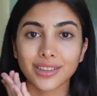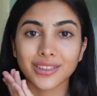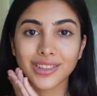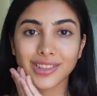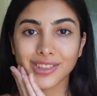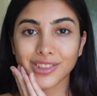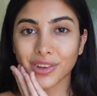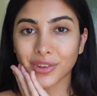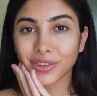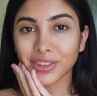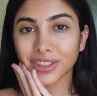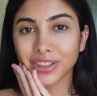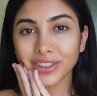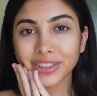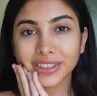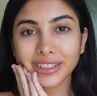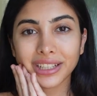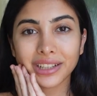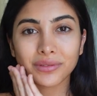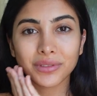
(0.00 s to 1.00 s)
So the
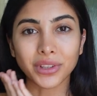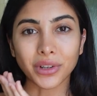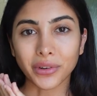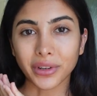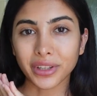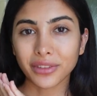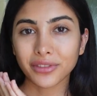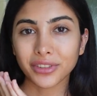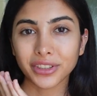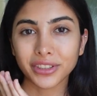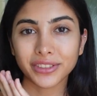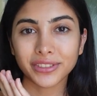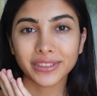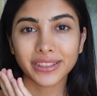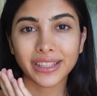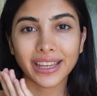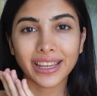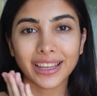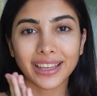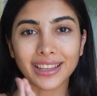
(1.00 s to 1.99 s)
look that I'm going for
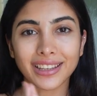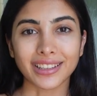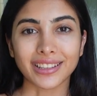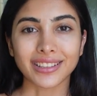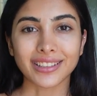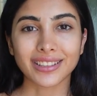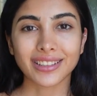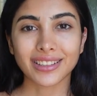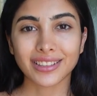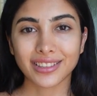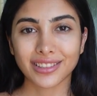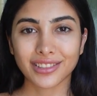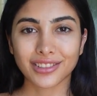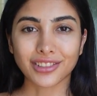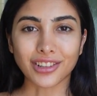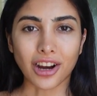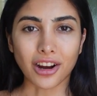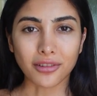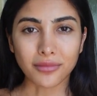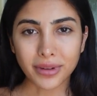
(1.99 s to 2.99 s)
today is
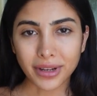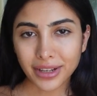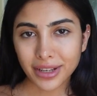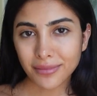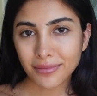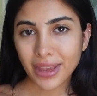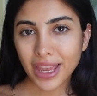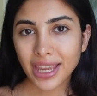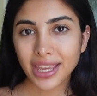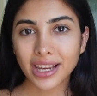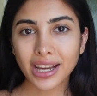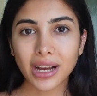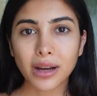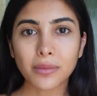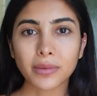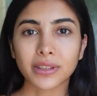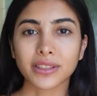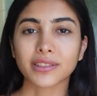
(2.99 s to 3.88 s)
strawberry makeup.